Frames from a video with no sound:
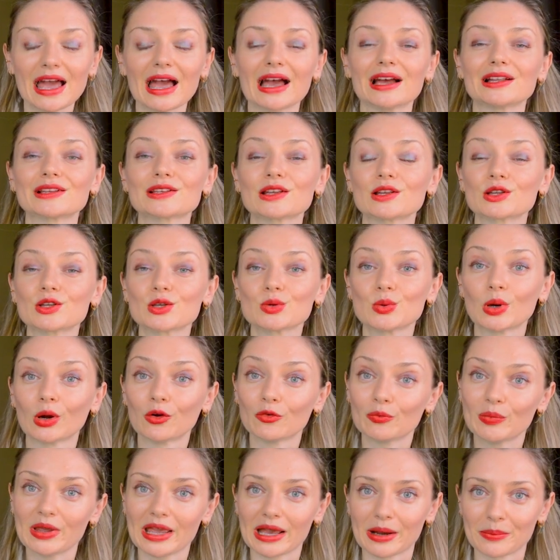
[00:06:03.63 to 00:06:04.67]
at
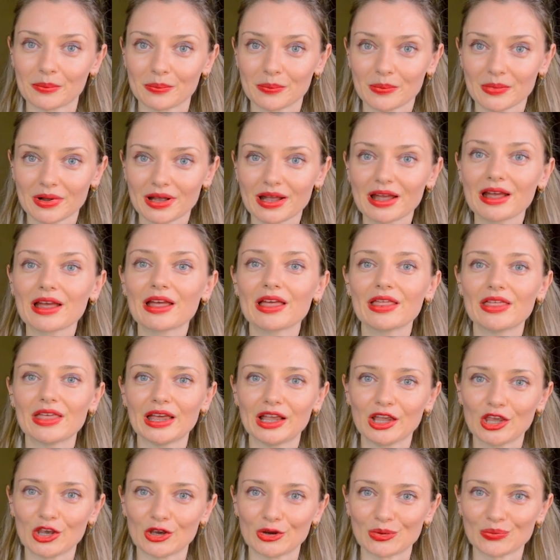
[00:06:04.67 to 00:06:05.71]
12 p.m.
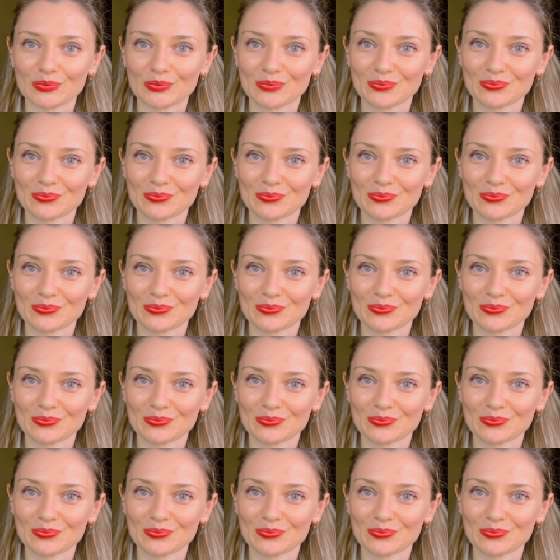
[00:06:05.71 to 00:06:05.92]
Thank you.